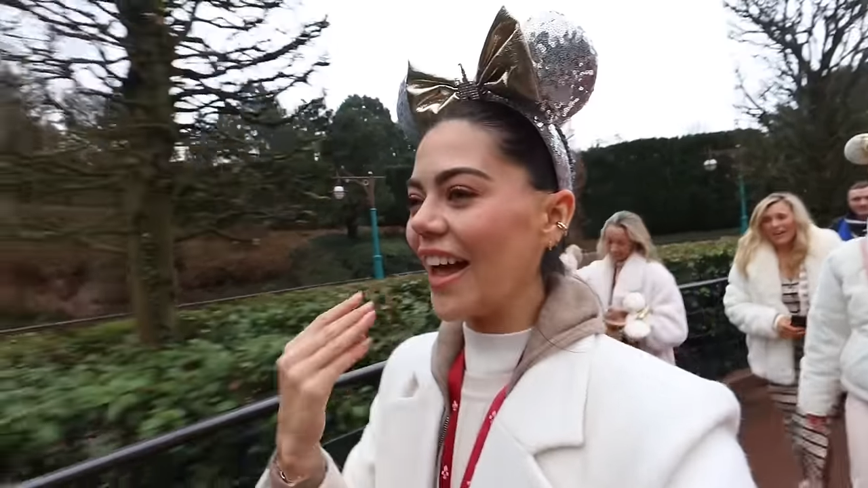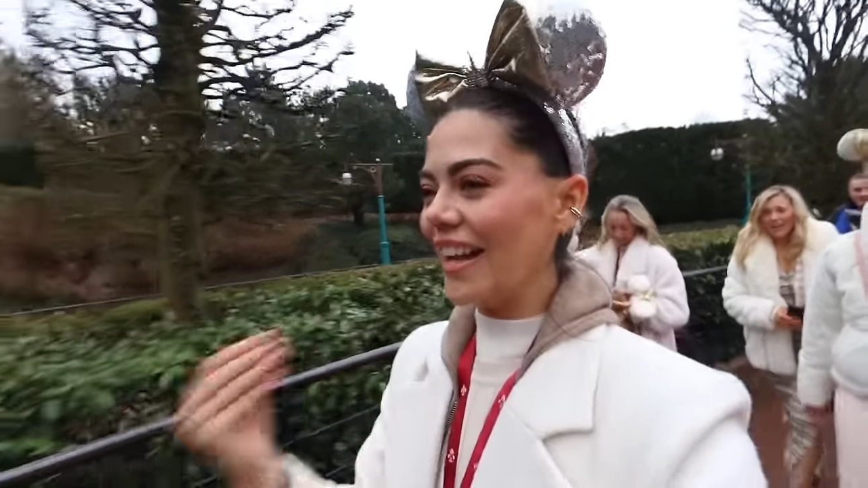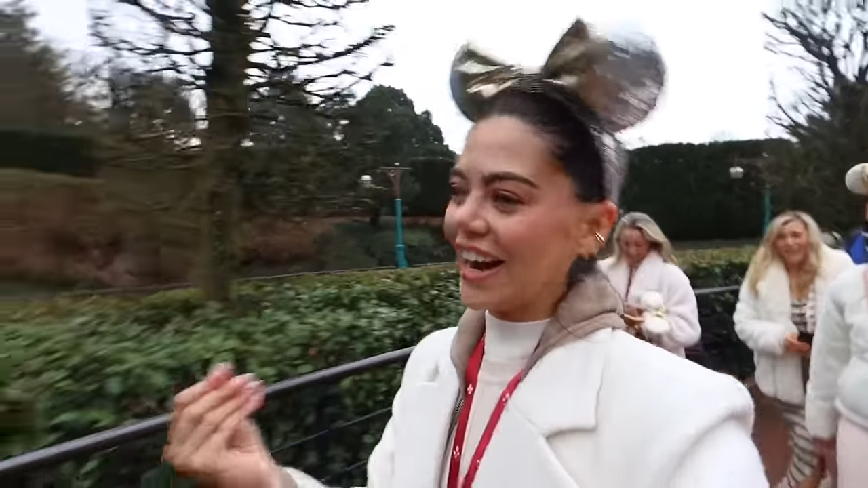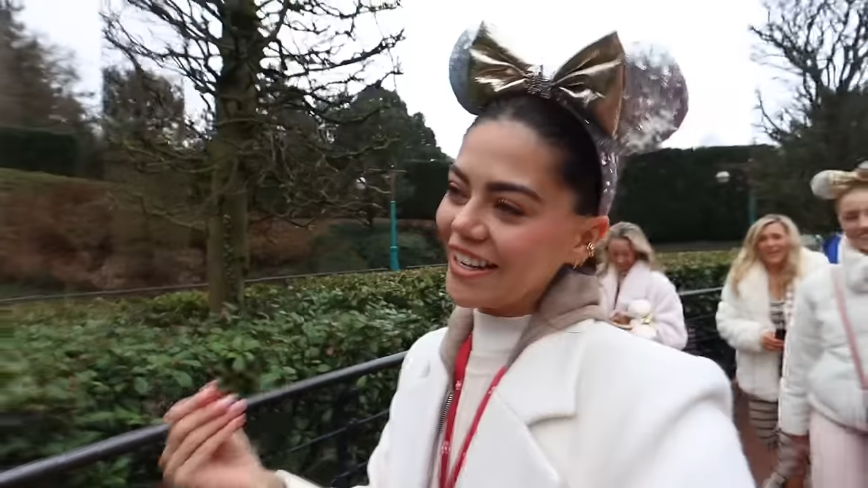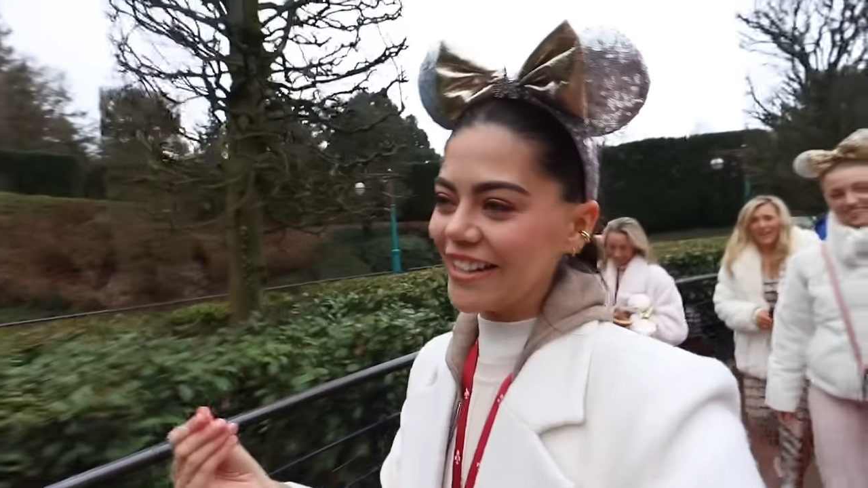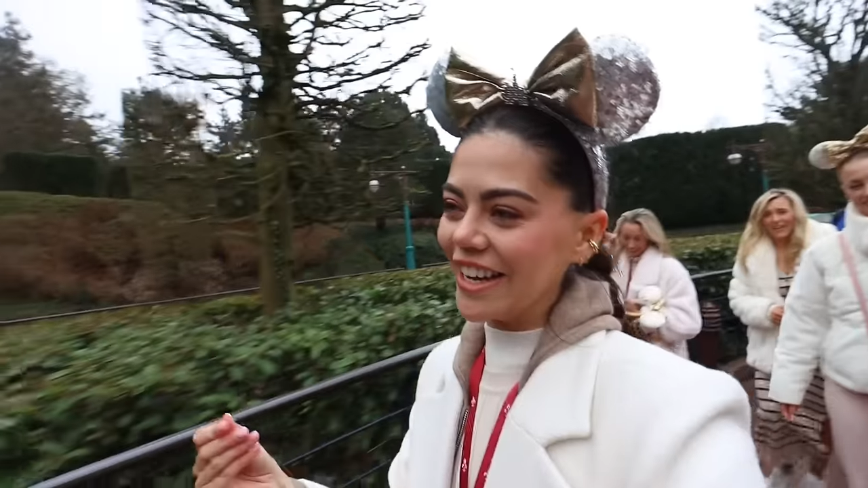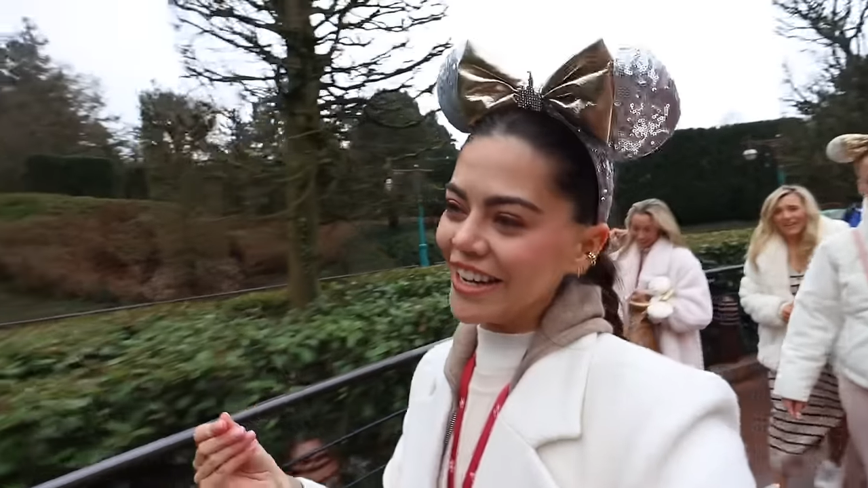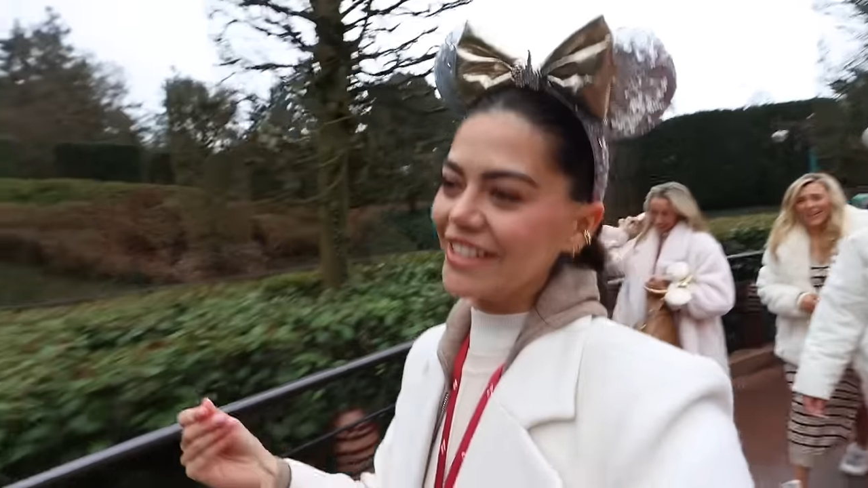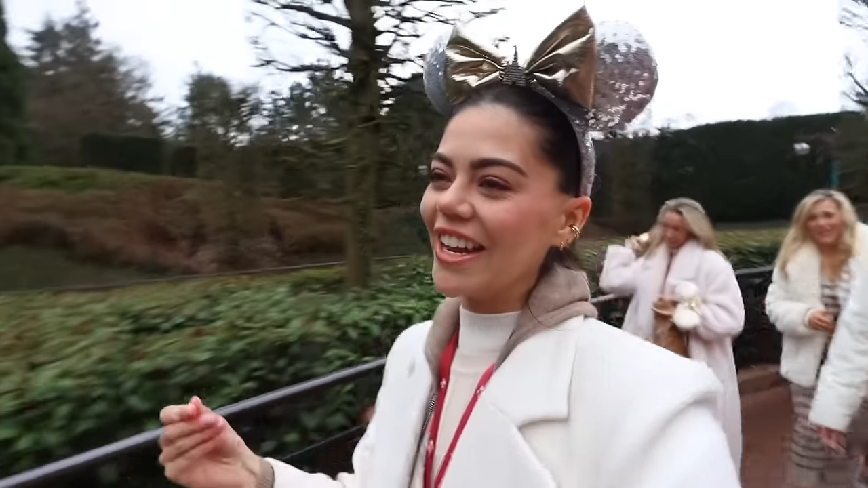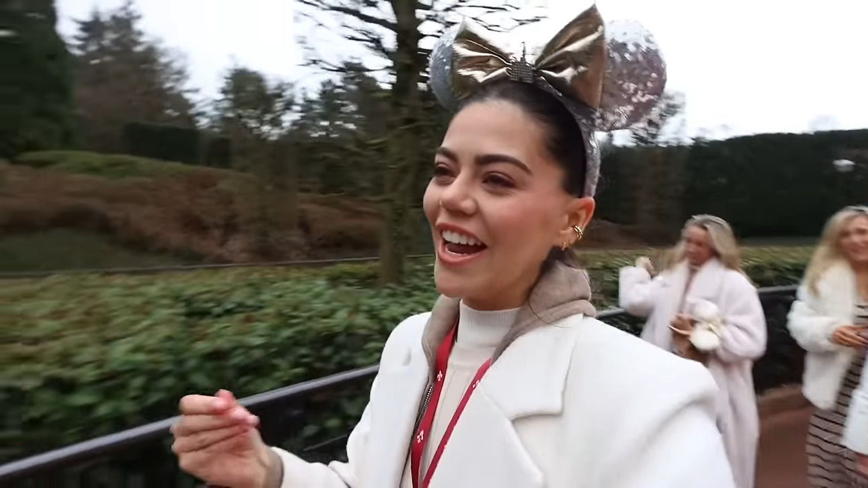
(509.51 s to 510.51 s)

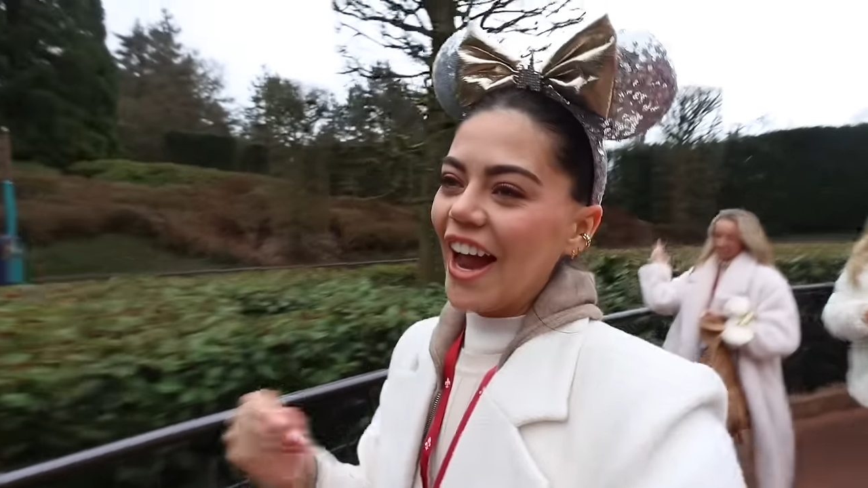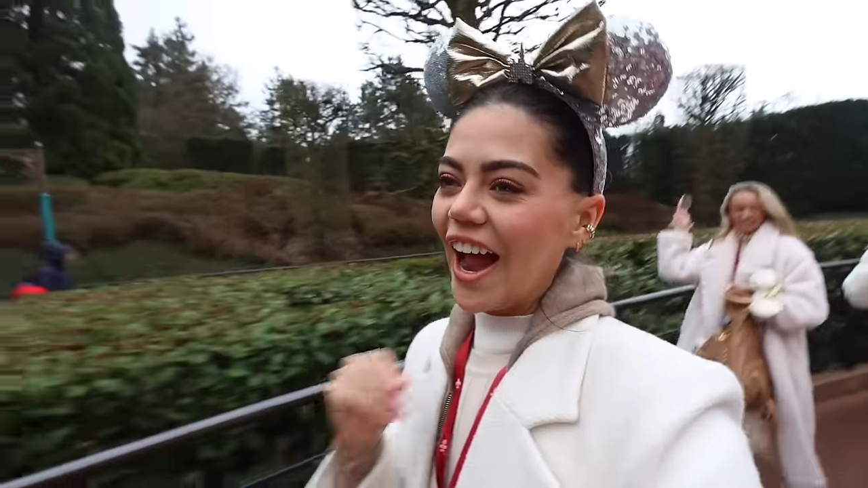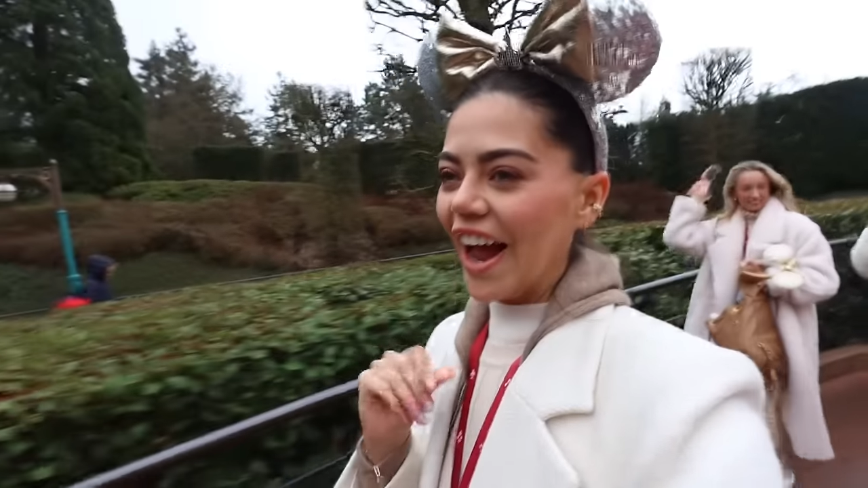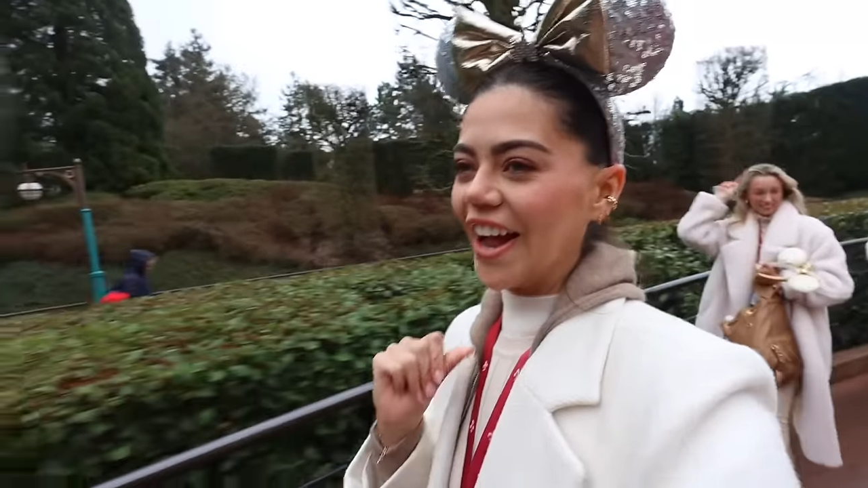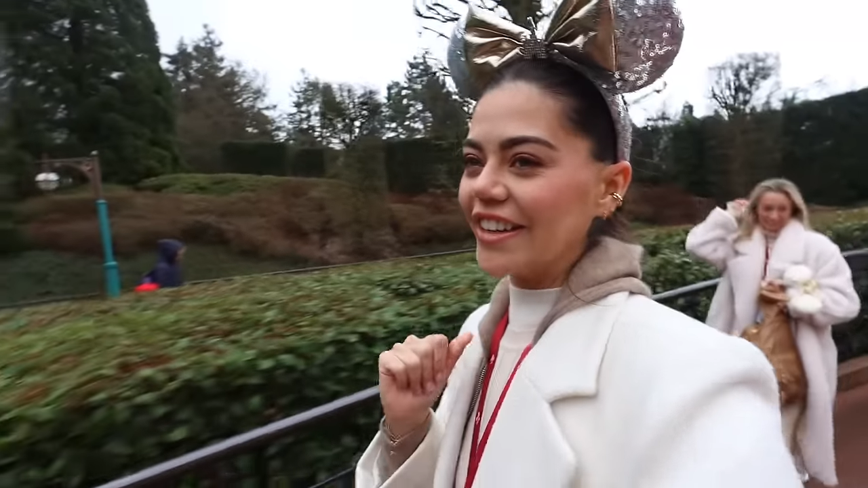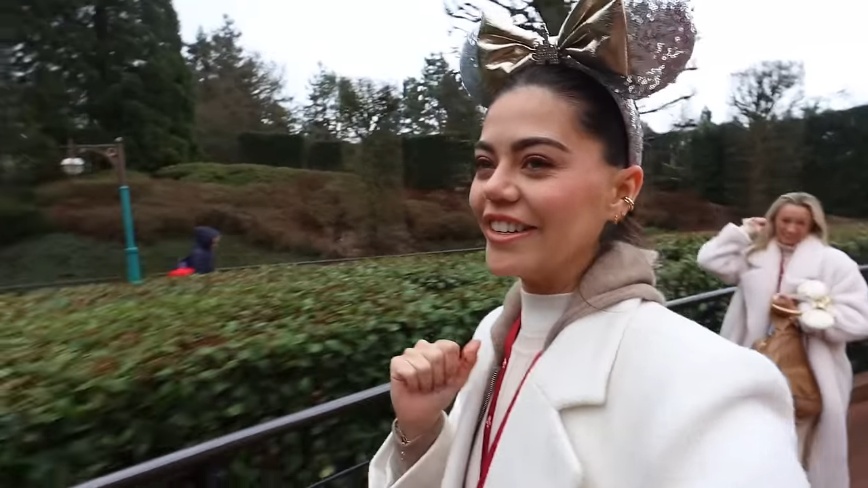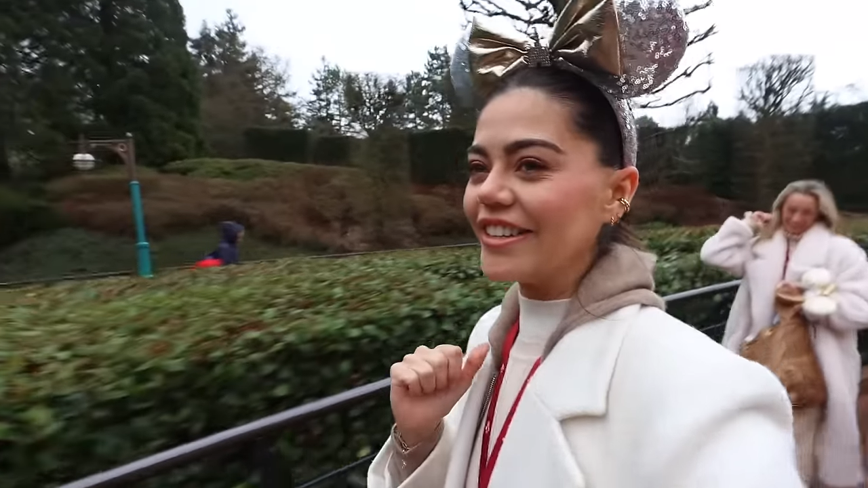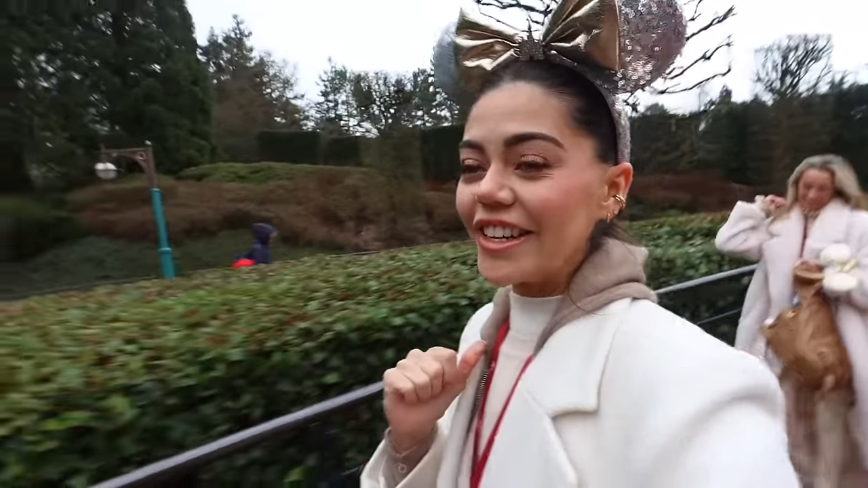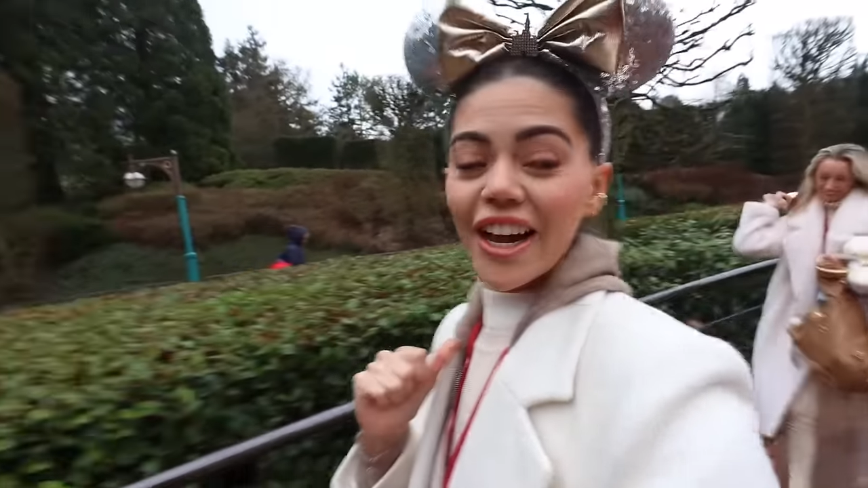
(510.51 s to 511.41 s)
elated and